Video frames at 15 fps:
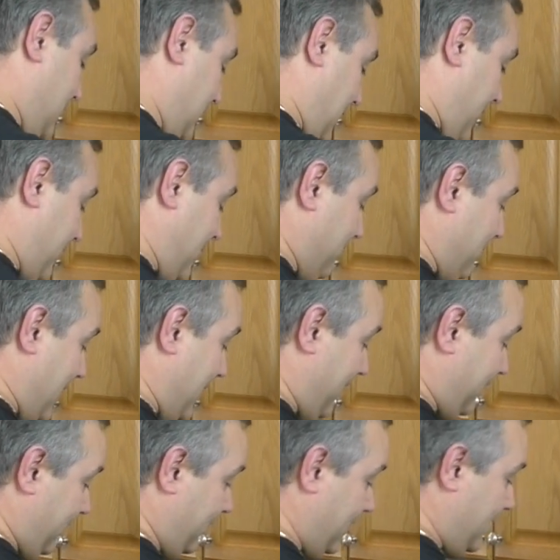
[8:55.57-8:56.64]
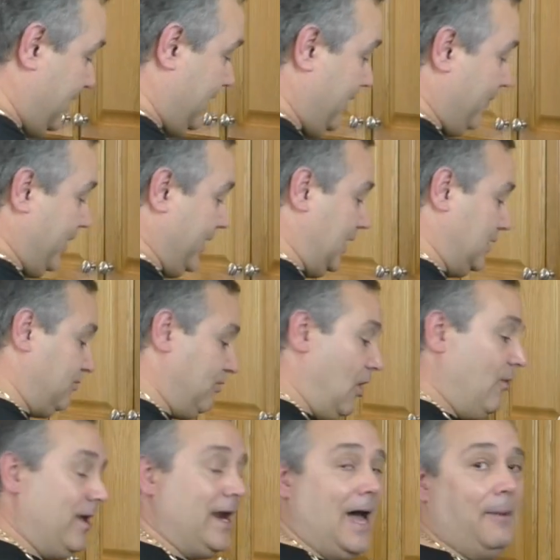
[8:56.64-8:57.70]
give it a minute, and we're gonna
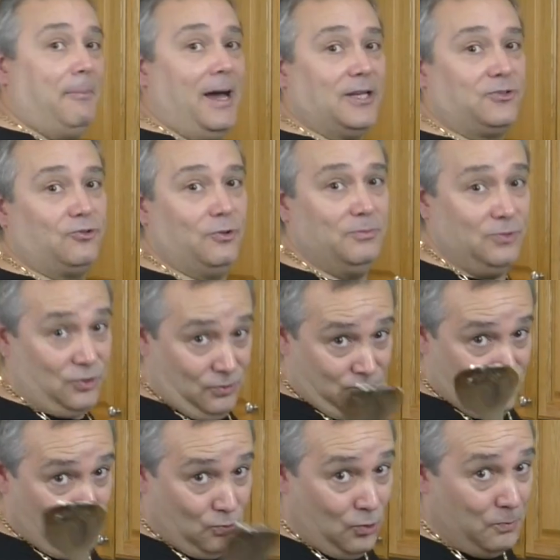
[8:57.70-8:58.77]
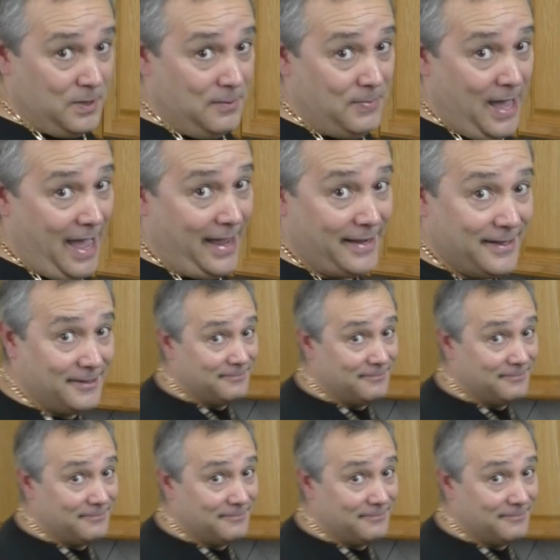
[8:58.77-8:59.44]
throw in our mushrooms. We'll be back.